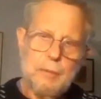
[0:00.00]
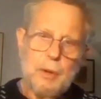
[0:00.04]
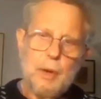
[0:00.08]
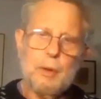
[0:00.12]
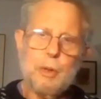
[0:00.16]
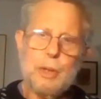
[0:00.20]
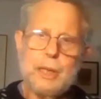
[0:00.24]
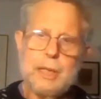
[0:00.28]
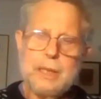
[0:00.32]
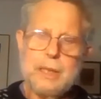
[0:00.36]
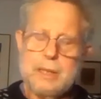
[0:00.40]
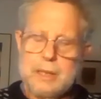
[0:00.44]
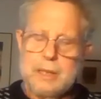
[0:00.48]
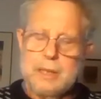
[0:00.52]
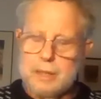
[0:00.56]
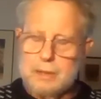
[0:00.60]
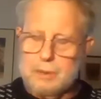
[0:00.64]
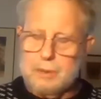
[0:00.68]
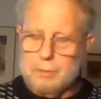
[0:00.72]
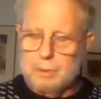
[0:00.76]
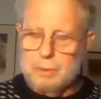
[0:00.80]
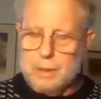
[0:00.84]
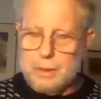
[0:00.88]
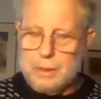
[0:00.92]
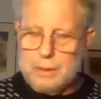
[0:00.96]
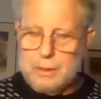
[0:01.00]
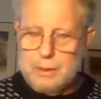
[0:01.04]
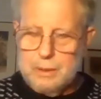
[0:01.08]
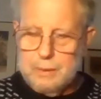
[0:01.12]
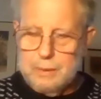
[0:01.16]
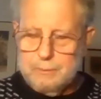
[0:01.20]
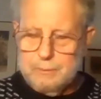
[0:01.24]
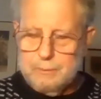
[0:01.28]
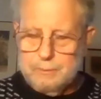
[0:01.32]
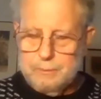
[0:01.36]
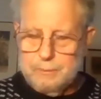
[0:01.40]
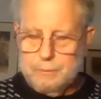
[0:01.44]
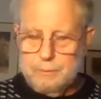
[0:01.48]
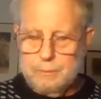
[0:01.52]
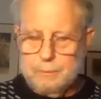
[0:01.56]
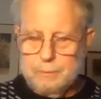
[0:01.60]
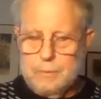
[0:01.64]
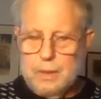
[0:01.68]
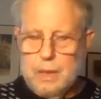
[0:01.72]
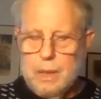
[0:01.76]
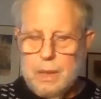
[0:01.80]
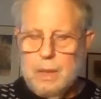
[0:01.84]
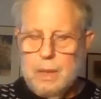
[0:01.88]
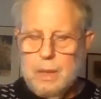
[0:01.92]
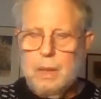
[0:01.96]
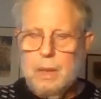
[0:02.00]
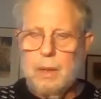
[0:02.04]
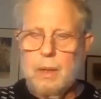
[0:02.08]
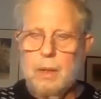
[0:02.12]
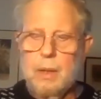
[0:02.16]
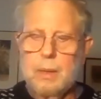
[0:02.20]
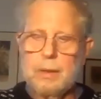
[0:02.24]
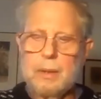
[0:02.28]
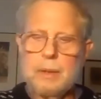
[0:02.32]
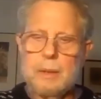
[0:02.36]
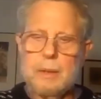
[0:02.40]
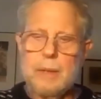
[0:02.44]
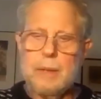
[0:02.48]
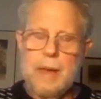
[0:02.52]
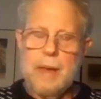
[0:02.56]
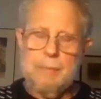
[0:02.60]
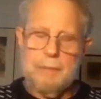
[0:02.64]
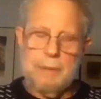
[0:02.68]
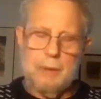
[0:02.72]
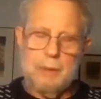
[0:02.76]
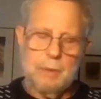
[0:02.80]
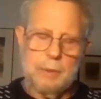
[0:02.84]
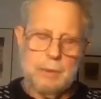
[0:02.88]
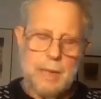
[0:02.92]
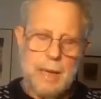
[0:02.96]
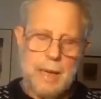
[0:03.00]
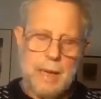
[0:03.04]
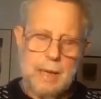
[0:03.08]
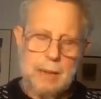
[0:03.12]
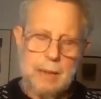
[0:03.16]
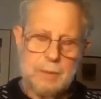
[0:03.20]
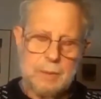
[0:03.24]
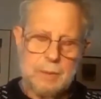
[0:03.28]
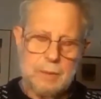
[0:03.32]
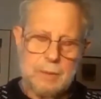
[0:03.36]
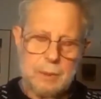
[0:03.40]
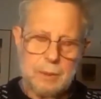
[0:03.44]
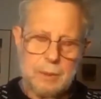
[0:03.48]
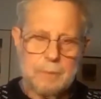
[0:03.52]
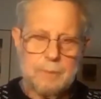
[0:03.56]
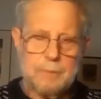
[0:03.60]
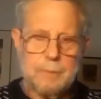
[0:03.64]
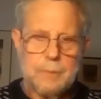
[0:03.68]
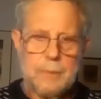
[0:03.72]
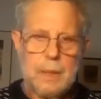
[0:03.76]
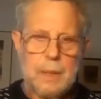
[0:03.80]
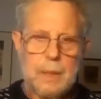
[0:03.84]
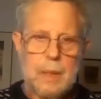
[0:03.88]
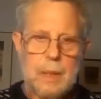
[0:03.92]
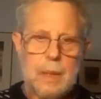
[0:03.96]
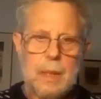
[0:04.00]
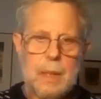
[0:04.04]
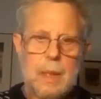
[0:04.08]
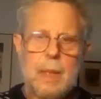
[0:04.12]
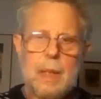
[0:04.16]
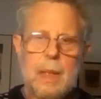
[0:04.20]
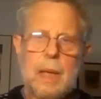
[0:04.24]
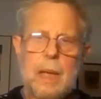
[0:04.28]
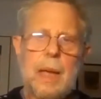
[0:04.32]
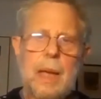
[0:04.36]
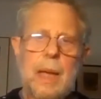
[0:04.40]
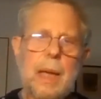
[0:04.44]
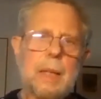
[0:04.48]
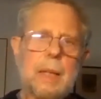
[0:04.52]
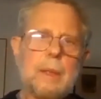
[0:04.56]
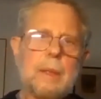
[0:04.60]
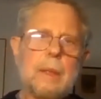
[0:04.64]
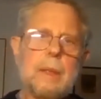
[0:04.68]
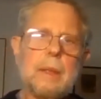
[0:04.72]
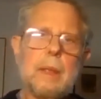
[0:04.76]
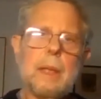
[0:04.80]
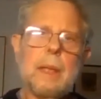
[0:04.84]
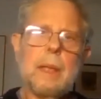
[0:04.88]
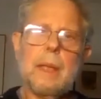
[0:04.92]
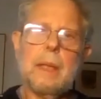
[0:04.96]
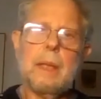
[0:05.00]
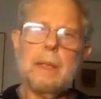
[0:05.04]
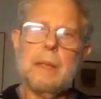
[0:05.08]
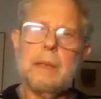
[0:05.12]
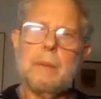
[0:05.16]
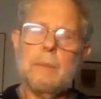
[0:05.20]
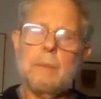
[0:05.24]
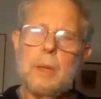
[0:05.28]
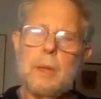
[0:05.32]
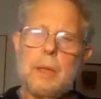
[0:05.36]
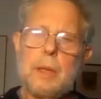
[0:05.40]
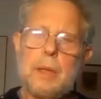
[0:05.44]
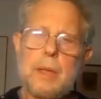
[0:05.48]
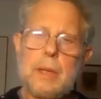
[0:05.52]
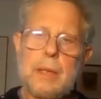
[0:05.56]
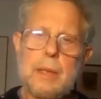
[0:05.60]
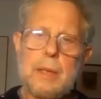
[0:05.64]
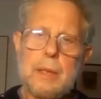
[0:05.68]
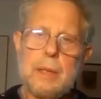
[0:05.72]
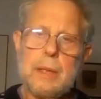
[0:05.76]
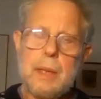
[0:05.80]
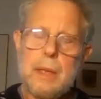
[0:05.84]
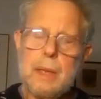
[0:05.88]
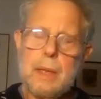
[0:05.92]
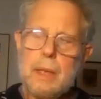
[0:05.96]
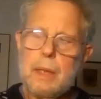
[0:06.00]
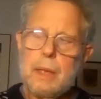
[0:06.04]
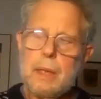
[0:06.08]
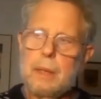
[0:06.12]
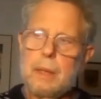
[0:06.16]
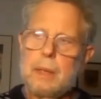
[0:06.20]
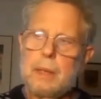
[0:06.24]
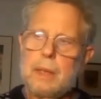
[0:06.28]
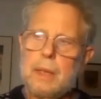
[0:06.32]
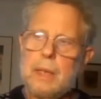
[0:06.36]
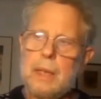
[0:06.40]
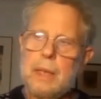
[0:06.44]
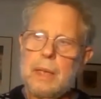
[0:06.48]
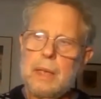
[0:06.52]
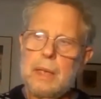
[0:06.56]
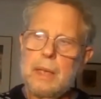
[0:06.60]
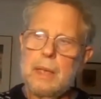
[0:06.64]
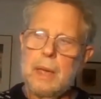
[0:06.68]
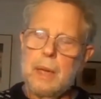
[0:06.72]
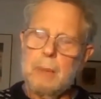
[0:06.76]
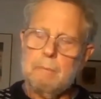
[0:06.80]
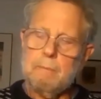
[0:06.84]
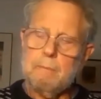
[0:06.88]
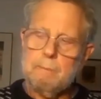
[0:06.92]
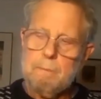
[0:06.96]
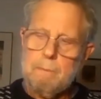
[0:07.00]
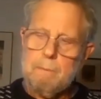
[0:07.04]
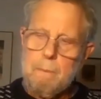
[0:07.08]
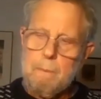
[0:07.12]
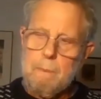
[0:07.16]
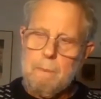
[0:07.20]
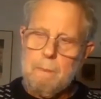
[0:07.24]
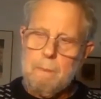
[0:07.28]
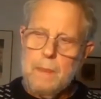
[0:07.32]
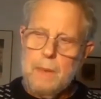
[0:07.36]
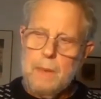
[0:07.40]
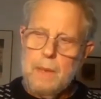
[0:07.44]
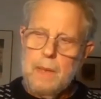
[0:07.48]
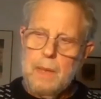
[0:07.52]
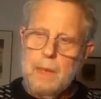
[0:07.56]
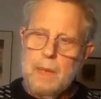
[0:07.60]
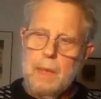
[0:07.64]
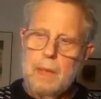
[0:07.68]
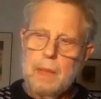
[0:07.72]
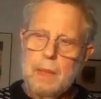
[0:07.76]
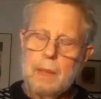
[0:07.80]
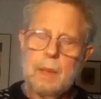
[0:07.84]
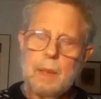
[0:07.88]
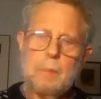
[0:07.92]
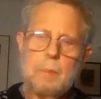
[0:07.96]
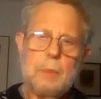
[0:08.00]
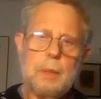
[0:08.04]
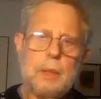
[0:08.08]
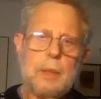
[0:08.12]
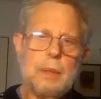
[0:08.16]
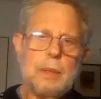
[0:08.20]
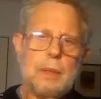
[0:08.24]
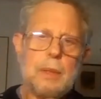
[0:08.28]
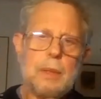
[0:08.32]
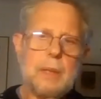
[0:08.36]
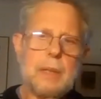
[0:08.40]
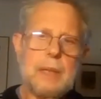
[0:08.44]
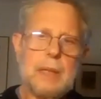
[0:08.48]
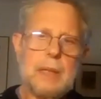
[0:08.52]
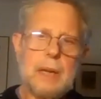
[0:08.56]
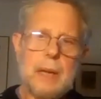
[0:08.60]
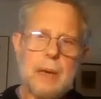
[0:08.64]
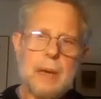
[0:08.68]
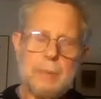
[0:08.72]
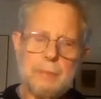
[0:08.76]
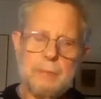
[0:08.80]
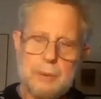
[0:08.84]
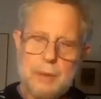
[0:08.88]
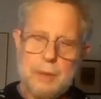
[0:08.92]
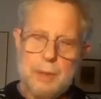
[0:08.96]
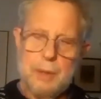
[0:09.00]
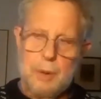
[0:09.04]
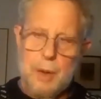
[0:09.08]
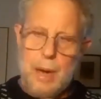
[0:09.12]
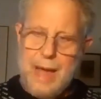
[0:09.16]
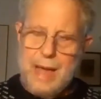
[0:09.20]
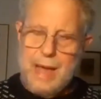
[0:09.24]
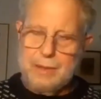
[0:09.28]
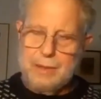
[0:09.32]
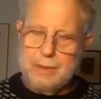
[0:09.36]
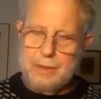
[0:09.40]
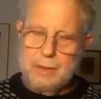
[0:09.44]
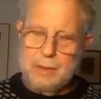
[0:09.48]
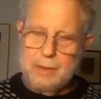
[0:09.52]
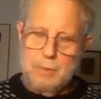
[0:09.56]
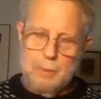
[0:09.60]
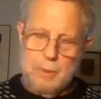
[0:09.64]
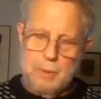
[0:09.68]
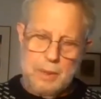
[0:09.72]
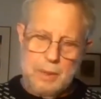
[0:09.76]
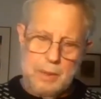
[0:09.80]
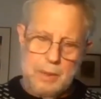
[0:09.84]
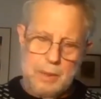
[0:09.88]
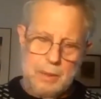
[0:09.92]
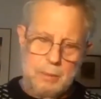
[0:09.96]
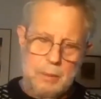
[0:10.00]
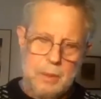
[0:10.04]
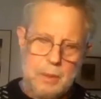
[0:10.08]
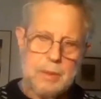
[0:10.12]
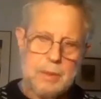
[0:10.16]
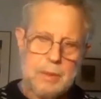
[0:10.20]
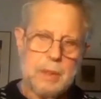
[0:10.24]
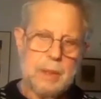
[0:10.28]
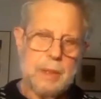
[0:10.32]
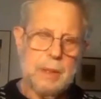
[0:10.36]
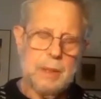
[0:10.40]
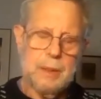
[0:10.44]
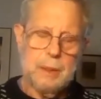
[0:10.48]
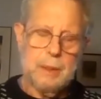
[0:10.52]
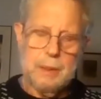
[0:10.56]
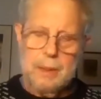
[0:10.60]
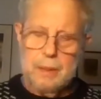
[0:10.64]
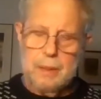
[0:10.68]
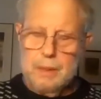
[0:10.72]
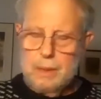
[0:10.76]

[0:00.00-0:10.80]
voting district on the Navajo Council. And within the community of Tohatchee, where there was the